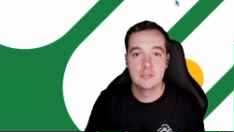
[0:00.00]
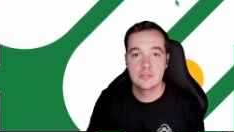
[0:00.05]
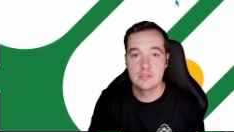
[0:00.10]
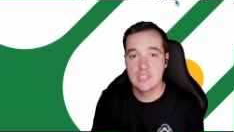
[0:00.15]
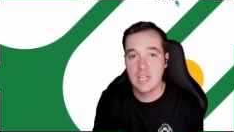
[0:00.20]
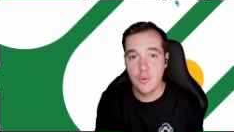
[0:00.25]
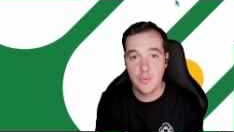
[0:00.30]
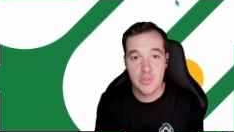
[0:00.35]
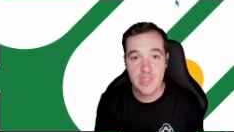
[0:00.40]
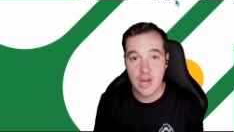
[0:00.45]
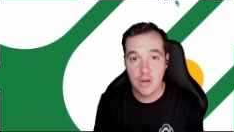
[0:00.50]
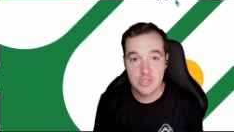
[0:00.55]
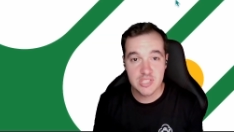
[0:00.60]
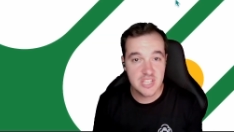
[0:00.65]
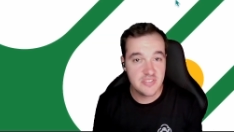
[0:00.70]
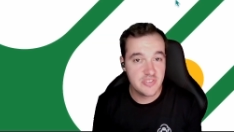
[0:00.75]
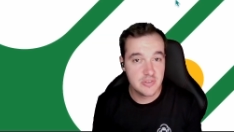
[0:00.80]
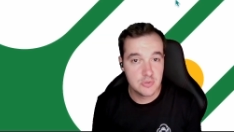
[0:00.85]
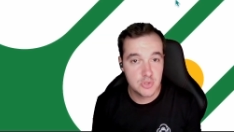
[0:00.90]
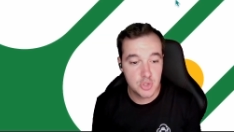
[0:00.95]
Now, without
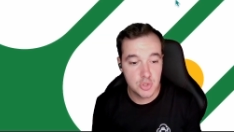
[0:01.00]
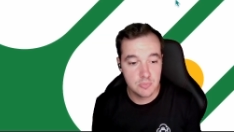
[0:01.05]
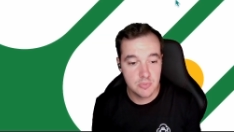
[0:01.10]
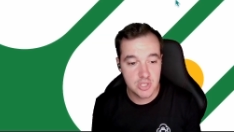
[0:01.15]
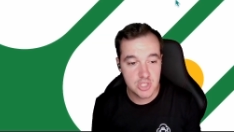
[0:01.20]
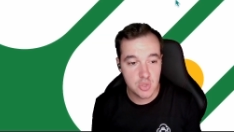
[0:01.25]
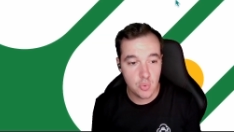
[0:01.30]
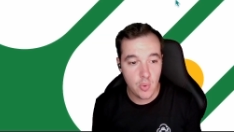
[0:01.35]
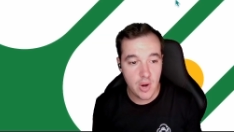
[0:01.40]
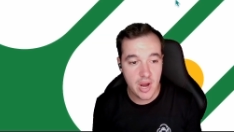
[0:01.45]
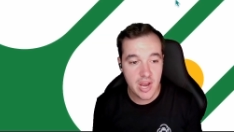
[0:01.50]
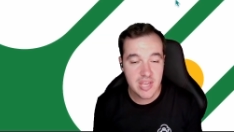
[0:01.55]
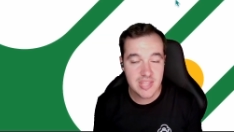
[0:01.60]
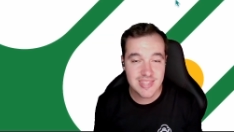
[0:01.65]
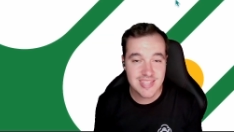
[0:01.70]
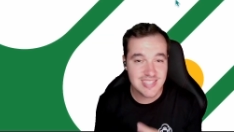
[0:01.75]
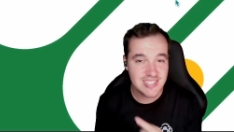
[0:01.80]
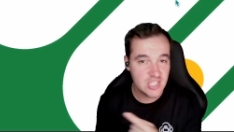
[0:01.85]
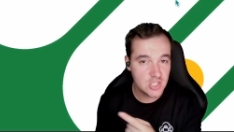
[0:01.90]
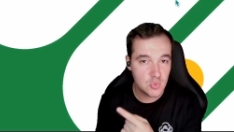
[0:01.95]
giving too much away,
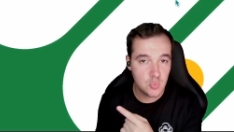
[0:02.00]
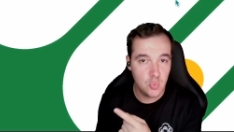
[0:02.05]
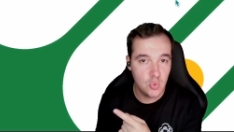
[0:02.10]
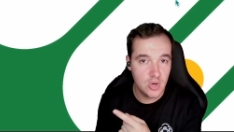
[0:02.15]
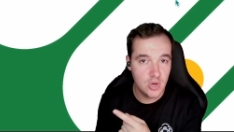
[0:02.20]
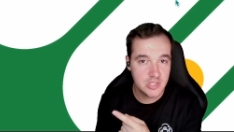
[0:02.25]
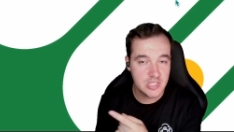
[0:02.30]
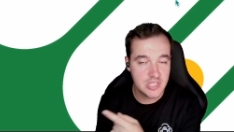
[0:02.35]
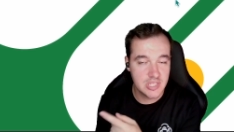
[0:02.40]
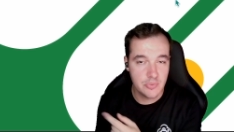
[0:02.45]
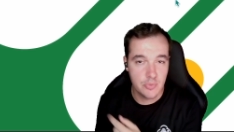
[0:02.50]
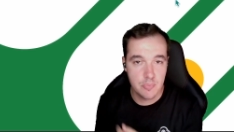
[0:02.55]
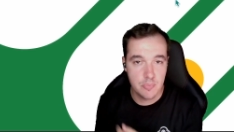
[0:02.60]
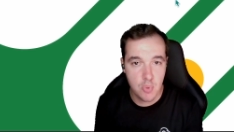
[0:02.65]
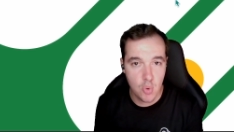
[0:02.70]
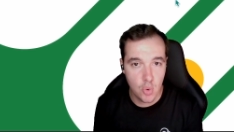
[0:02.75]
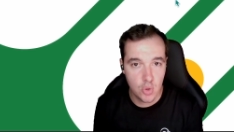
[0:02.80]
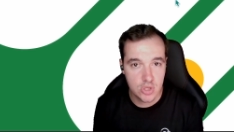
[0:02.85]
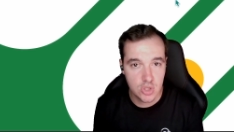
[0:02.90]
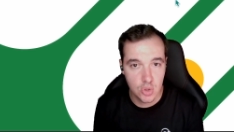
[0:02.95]
this is what the
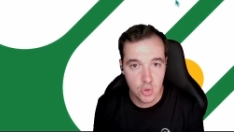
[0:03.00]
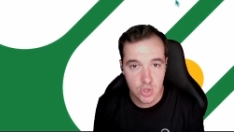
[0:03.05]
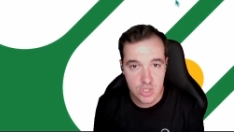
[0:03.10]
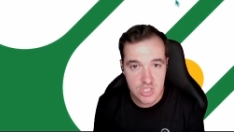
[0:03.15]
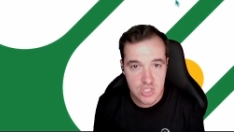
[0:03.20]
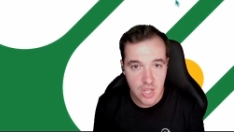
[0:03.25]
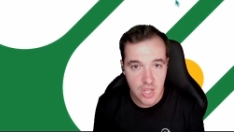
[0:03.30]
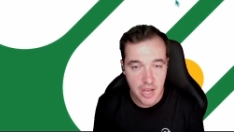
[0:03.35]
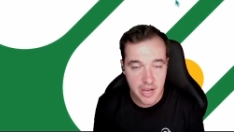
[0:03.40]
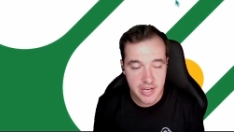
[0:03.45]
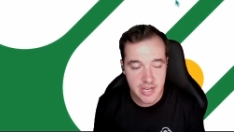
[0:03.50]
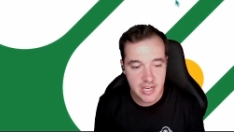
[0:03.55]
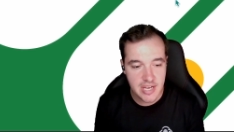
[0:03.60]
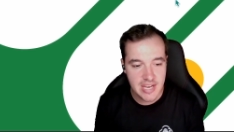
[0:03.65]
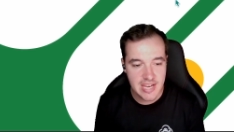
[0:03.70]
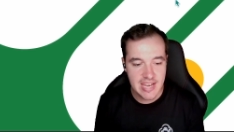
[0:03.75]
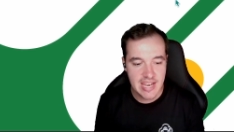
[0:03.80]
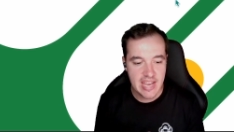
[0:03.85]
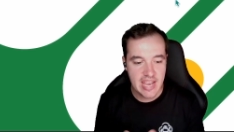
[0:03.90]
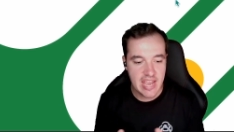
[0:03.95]
report looks like.
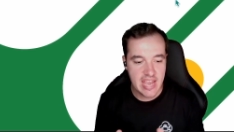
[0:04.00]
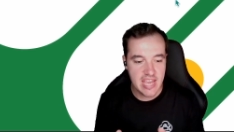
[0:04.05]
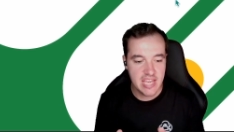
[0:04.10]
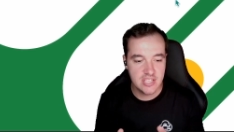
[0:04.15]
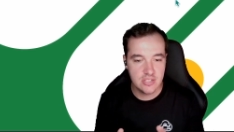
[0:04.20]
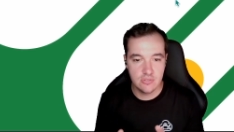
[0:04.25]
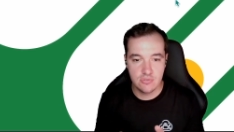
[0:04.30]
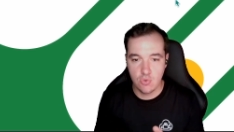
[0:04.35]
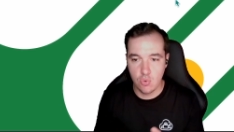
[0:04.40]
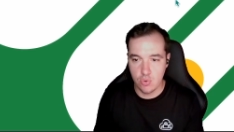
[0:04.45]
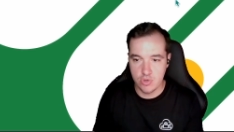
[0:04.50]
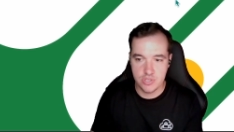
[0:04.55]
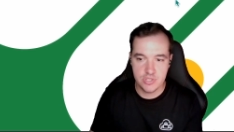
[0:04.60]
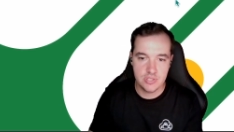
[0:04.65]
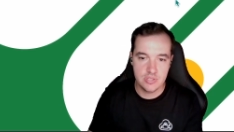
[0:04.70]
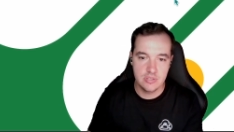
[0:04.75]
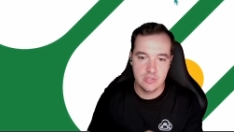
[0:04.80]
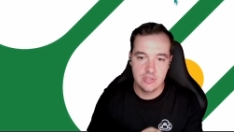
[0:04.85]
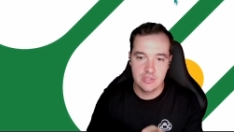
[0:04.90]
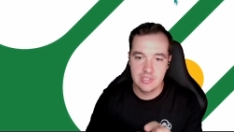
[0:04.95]
And of
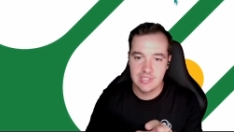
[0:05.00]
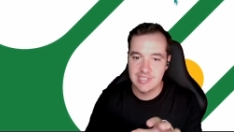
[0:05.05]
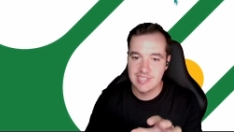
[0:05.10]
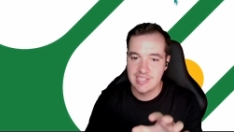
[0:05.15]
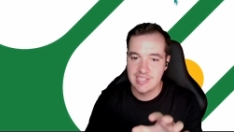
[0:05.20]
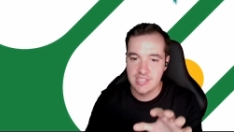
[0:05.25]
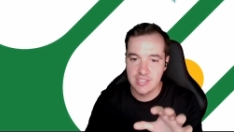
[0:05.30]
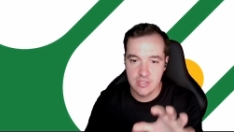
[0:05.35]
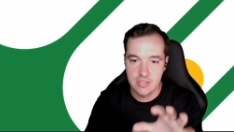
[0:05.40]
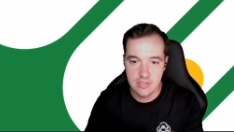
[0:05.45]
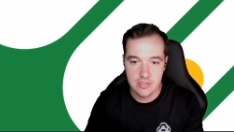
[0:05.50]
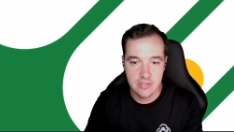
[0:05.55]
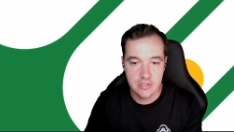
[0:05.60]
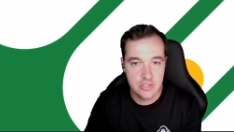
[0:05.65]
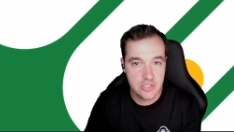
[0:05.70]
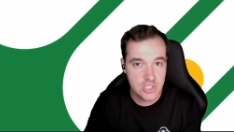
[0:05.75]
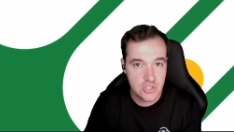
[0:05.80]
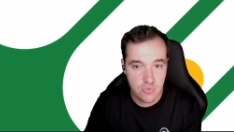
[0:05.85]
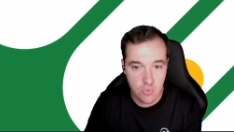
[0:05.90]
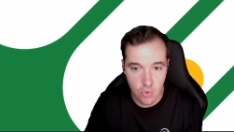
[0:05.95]
course,
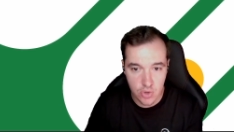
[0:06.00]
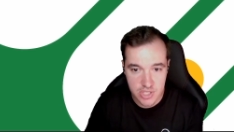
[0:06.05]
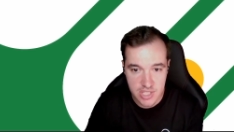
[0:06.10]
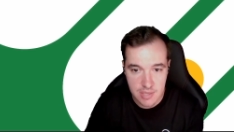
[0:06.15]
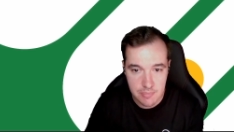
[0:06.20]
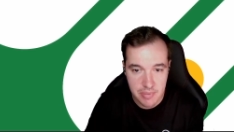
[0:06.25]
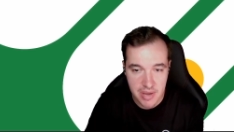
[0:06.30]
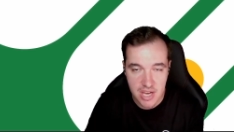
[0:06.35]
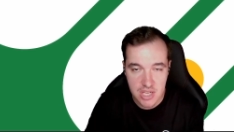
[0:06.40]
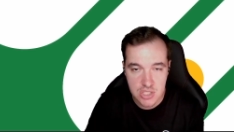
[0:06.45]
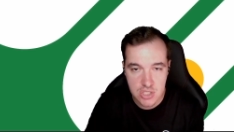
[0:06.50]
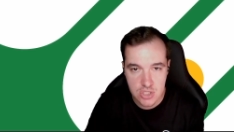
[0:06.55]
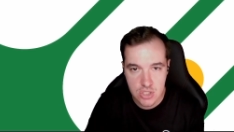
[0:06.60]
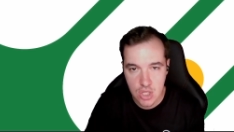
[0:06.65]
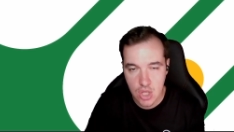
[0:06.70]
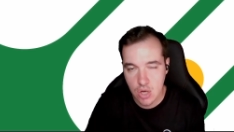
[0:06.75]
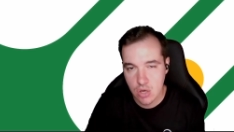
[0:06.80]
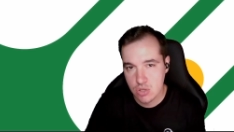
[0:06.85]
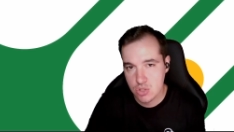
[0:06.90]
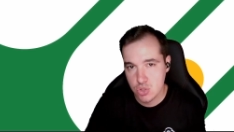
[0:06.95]
it's 14 pages
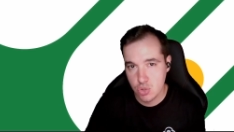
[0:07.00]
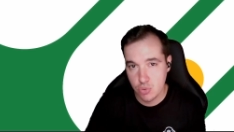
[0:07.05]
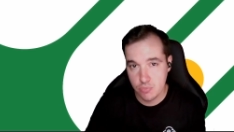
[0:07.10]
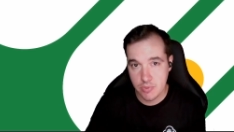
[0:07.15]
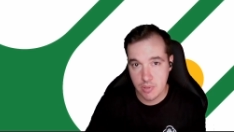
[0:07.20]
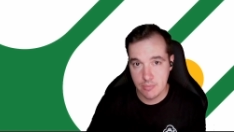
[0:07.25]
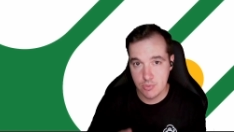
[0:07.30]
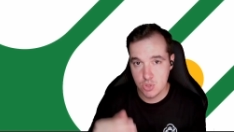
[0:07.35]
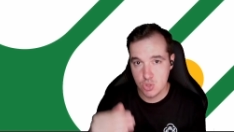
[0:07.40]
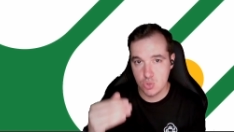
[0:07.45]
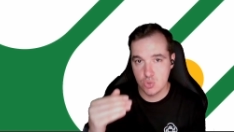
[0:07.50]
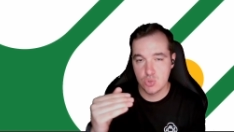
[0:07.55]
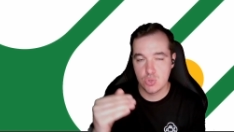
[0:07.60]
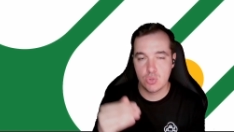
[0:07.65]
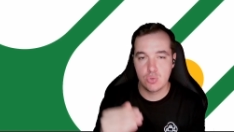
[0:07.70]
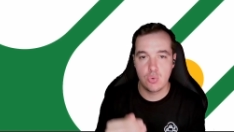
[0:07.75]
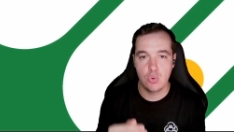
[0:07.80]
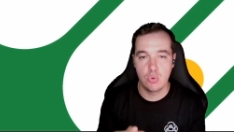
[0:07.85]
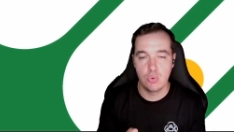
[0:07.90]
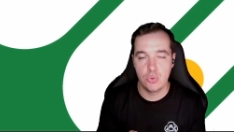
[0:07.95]
long, so you'll be able to
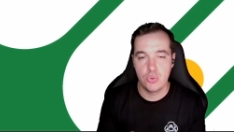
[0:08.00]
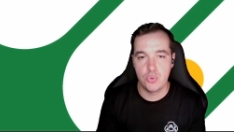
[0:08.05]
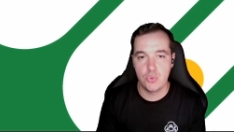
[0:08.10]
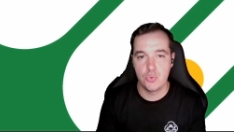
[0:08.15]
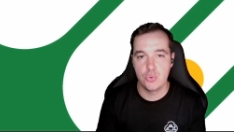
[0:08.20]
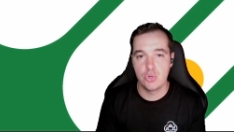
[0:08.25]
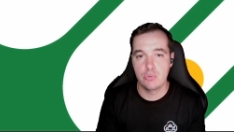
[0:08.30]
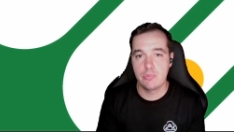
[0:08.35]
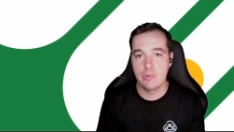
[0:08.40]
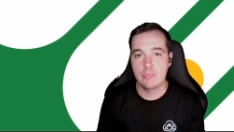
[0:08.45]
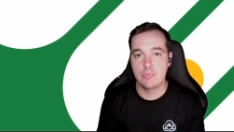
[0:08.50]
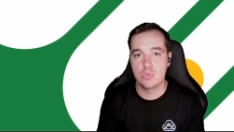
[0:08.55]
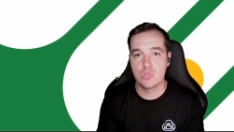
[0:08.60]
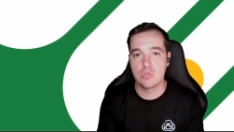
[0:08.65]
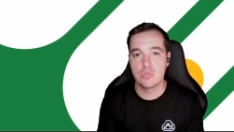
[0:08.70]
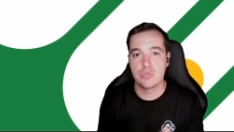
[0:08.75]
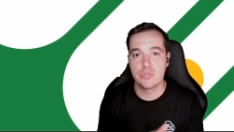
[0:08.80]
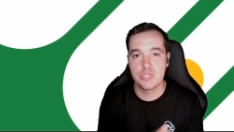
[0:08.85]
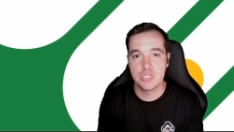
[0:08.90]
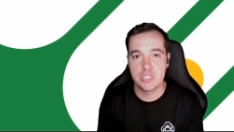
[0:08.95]
scroll through, you'll be able to
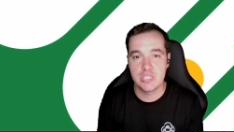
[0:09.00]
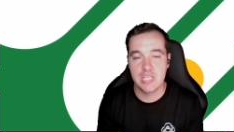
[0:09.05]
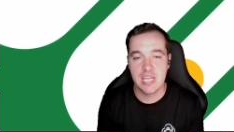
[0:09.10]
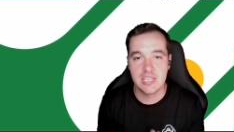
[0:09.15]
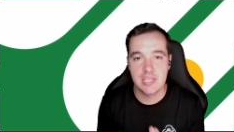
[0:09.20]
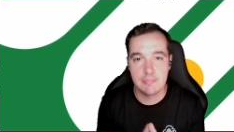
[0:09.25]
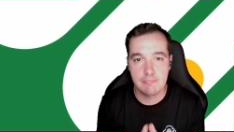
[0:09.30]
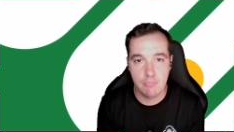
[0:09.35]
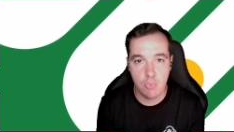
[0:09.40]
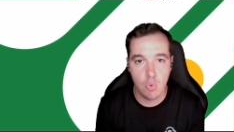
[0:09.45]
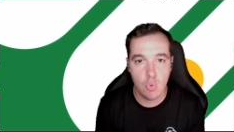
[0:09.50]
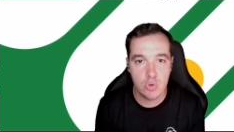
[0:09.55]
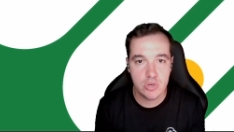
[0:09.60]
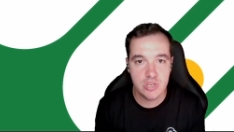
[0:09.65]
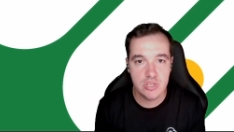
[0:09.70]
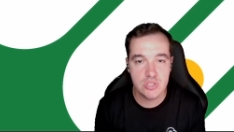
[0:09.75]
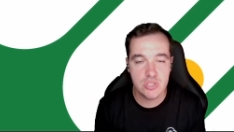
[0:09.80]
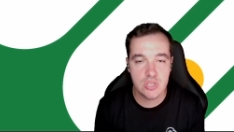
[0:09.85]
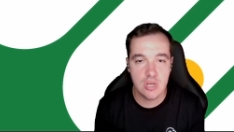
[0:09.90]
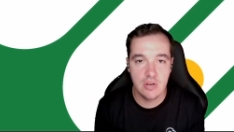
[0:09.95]
understand the
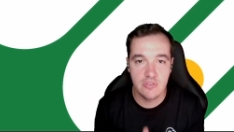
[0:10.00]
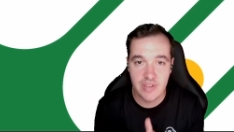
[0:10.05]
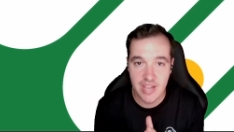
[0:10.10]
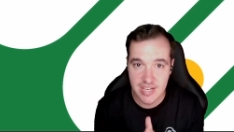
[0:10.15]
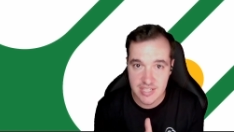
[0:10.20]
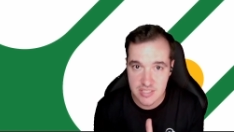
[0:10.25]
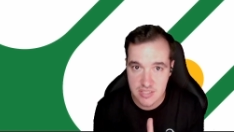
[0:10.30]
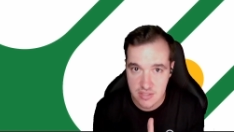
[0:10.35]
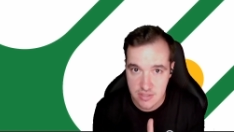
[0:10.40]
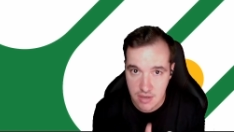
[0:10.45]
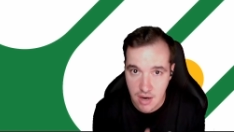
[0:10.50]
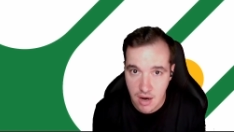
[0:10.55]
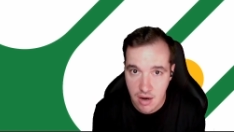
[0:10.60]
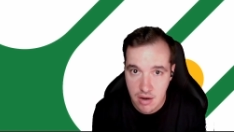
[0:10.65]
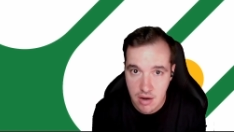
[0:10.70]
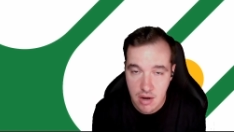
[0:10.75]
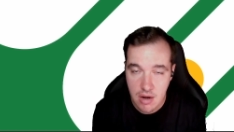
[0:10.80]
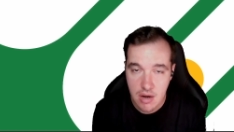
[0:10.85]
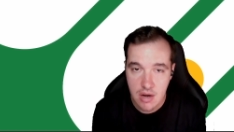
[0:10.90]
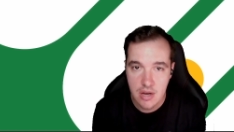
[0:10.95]
importance of
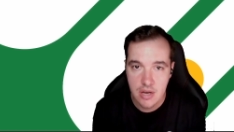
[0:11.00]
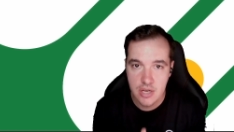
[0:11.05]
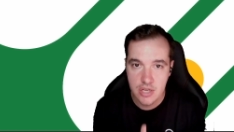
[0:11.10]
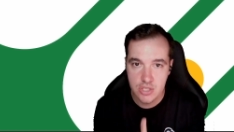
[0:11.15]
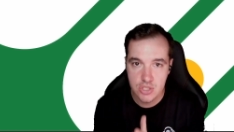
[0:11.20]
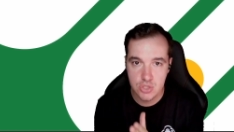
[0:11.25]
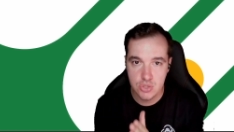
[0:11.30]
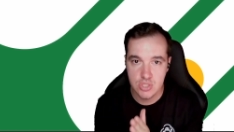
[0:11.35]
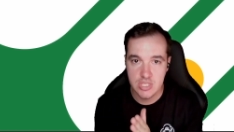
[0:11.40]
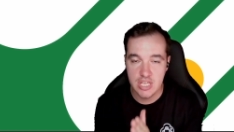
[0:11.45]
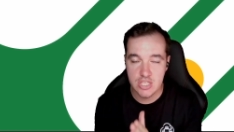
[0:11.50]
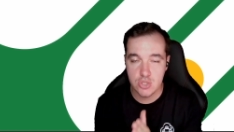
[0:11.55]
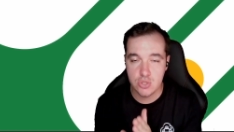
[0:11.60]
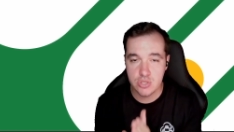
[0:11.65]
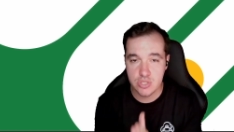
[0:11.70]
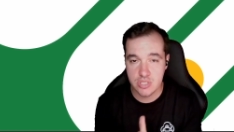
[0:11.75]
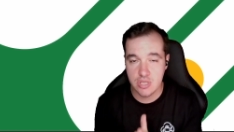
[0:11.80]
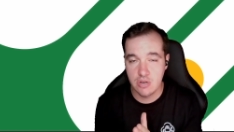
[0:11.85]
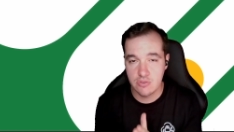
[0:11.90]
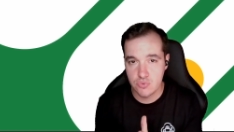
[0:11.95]
XDR to get
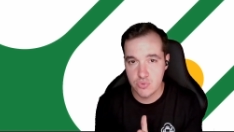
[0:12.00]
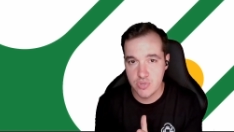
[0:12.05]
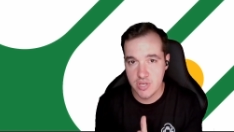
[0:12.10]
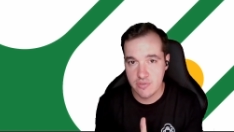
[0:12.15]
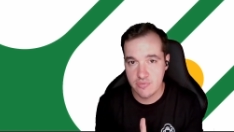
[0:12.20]
yourself ready